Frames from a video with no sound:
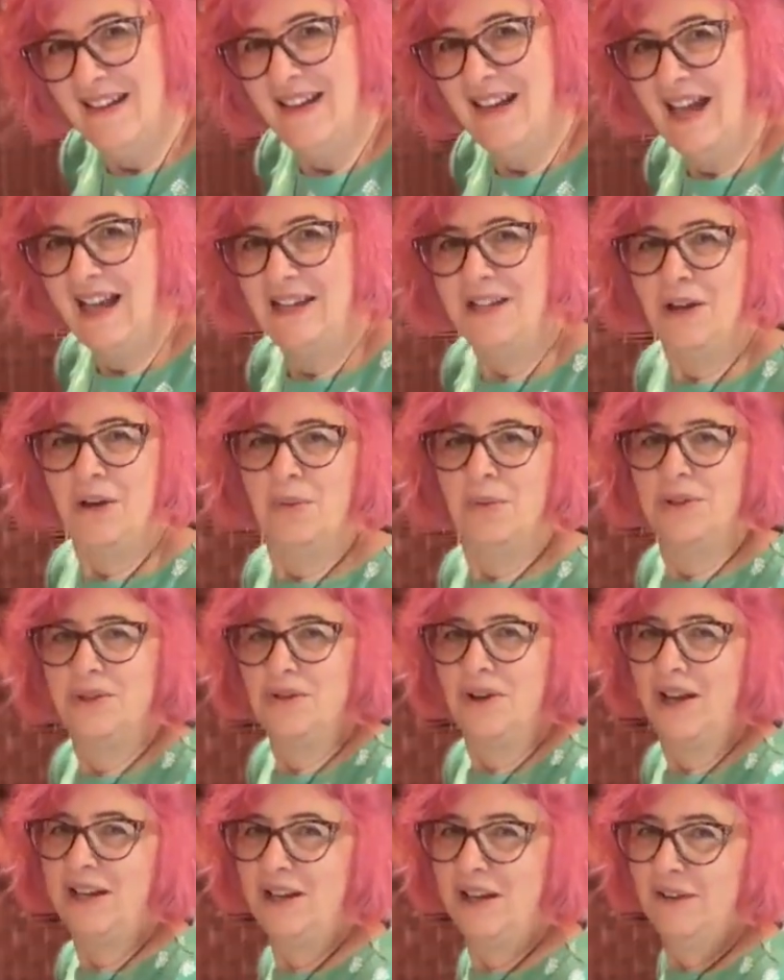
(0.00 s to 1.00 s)
I know we
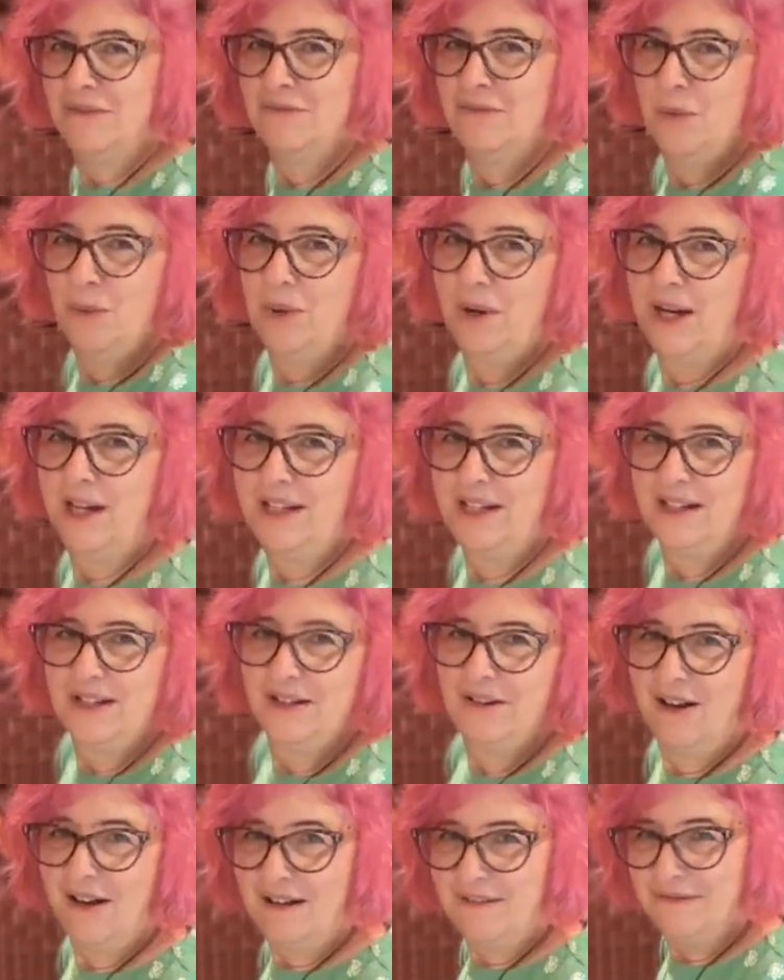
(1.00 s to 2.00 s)
try to avoid
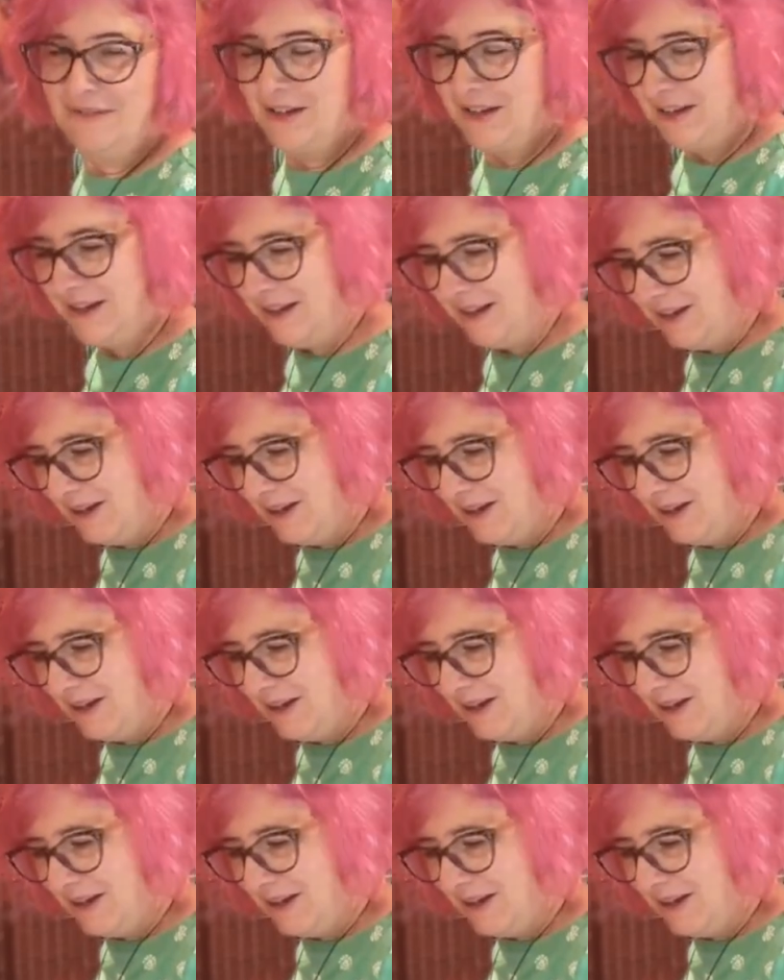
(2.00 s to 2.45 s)
coughing.